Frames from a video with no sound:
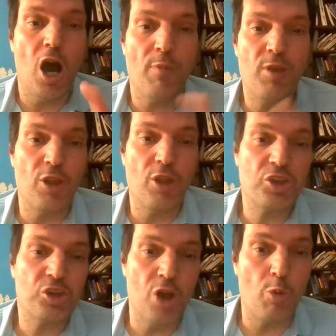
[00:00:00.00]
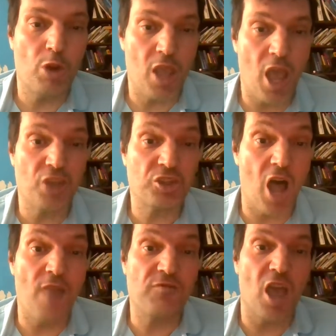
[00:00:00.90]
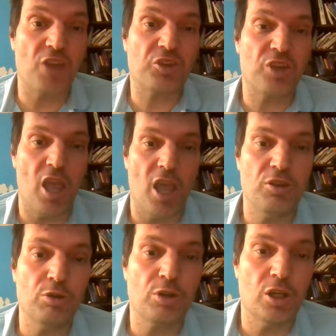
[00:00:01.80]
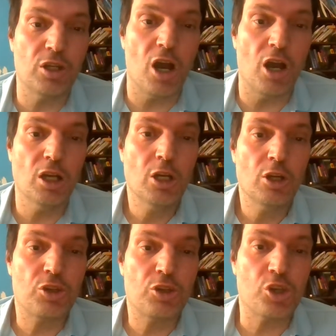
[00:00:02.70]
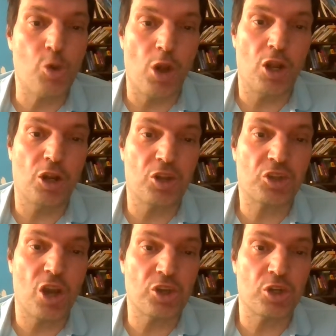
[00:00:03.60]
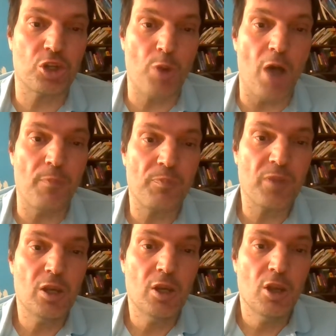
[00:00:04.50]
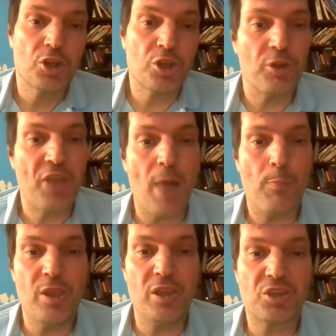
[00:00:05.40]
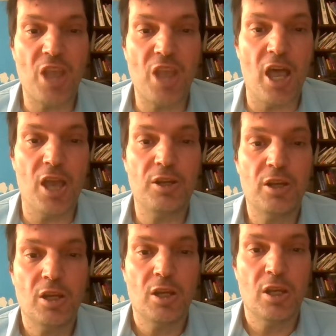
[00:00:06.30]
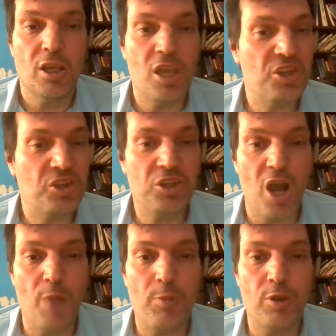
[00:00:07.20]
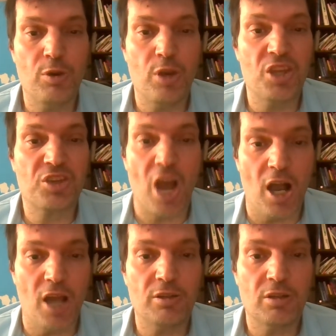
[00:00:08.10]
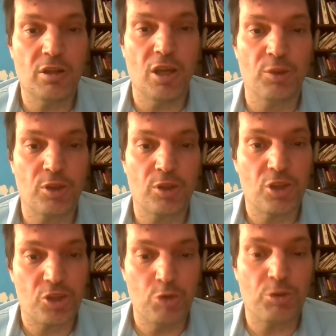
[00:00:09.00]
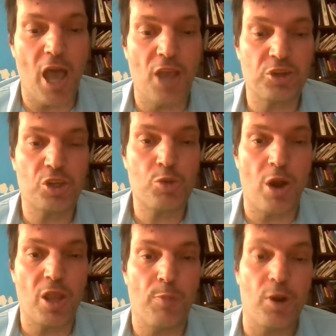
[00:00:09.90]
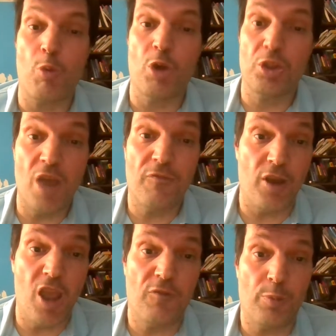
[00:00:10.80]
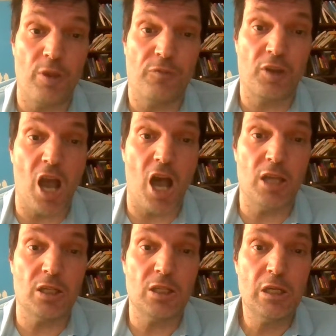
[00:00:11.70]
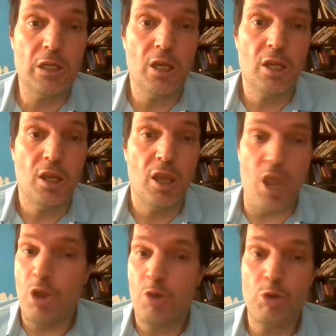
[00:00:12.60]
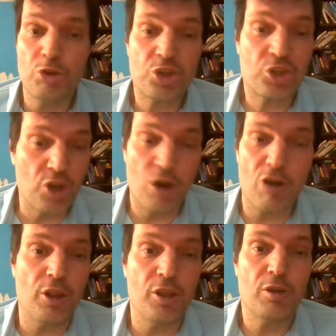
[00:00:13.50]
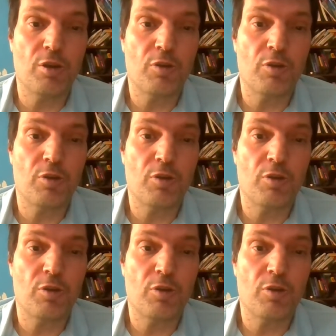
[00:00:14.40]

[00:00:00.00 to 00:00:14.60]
He lets you know when he has live guests, and you could join on the discussion as well. So with that being said, ECW is gone in the 2020, but it will never, ever be forgotten. It will solely